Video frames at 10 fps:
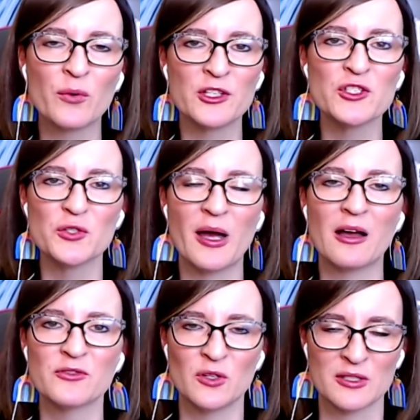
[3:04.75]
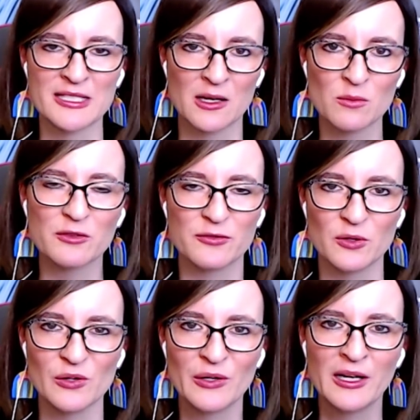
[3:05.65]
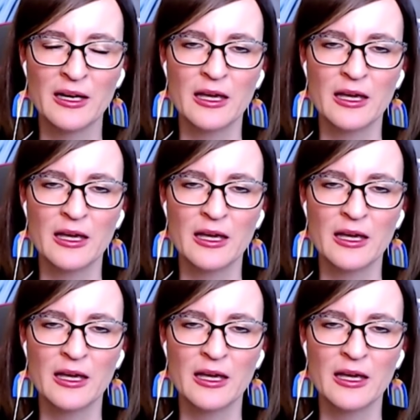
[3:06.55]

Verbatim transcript: that which you have not done before.